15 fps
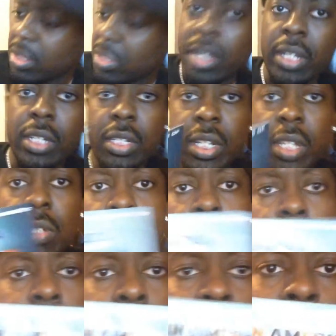Yeah, the date was on
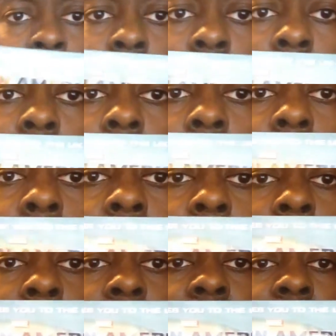it. It's right there.
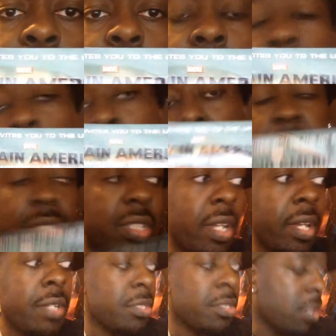So that's when I watched
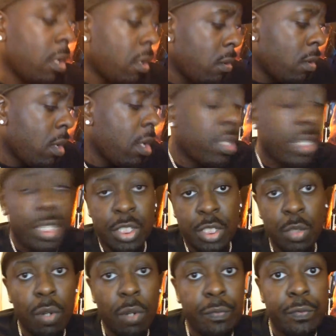it. So there's
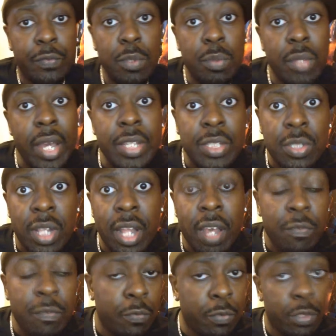still a few days
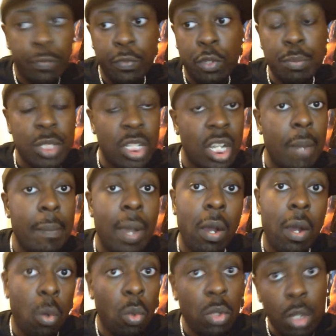left for the film to come
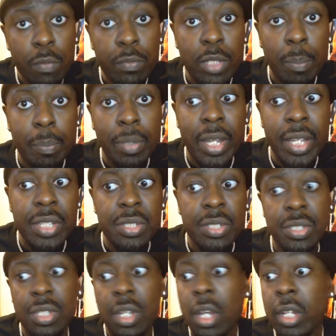out all over the
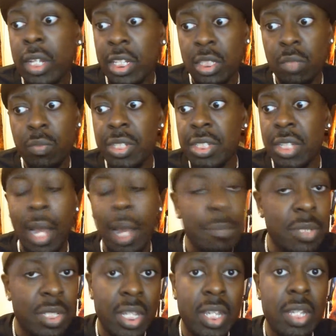place. That's the reason I'm
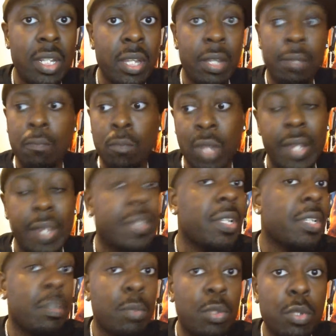saying it like
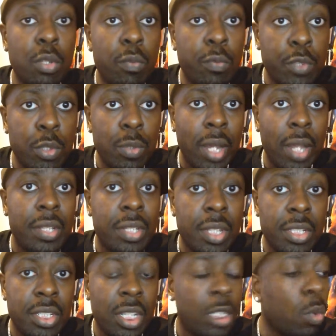this. I'm doing the review like
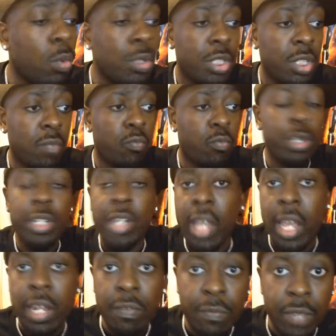this. I don't want to ruin it
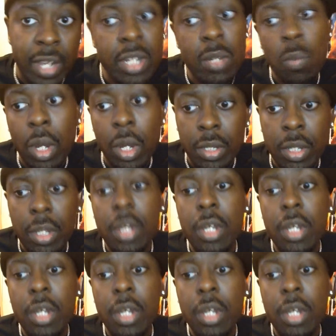for anyone.